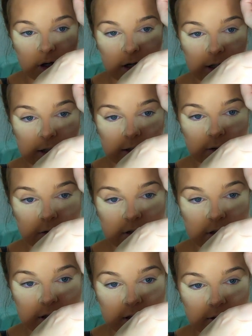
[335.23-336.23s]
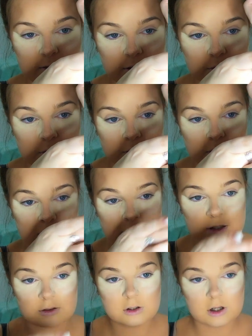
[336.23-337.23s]
I cannot see if I'm doing
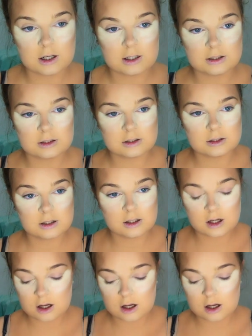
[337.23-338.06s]
that right.